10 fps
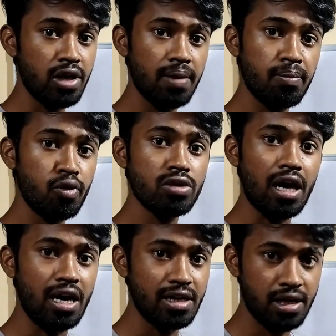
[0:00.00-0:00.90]
Okay,
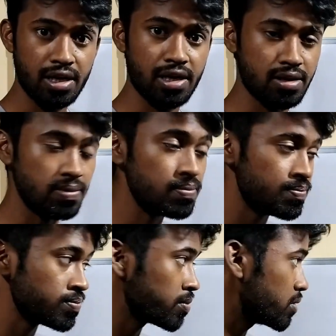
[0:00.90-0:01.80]
both are correct.
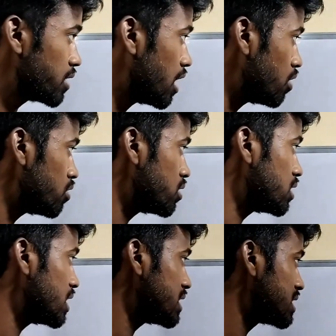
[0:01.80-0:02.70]
Now
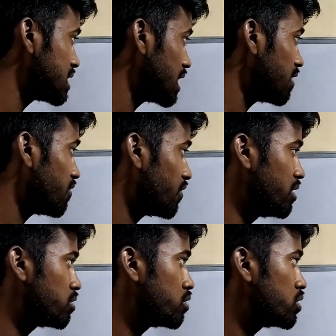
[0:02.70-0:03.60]
let's see
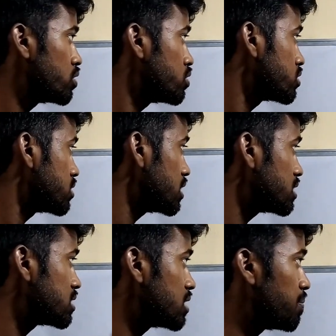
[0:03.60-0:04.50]
when to use
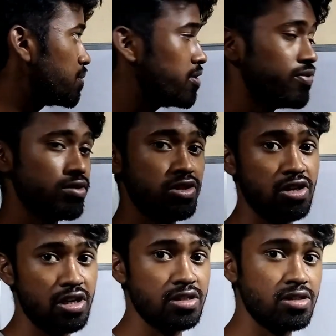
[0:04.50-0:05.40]
this simple
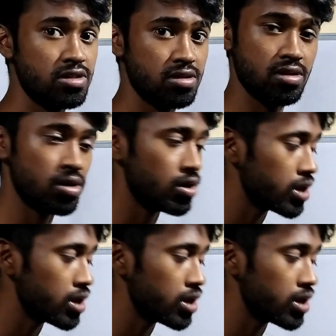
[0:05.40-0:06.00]
future tense.